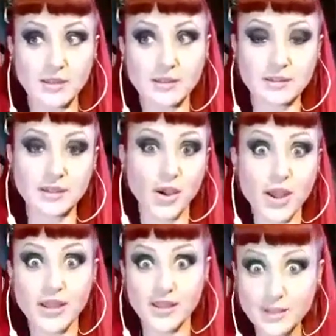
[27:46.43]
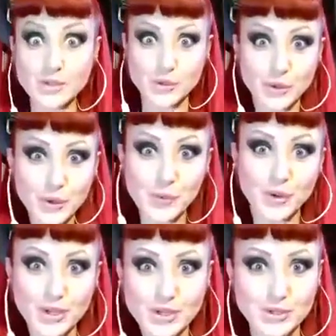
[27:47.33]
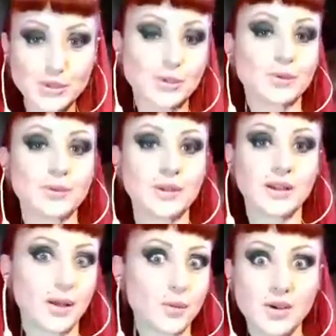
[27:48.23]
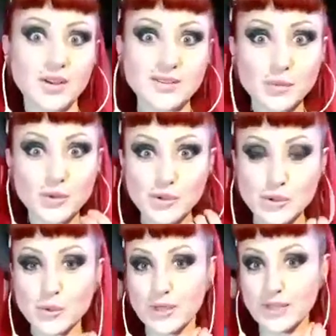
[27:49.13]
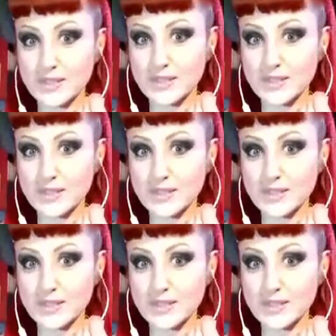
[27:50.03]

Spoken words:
and I enjoy what I do. Otherwise, I wouldn't do it.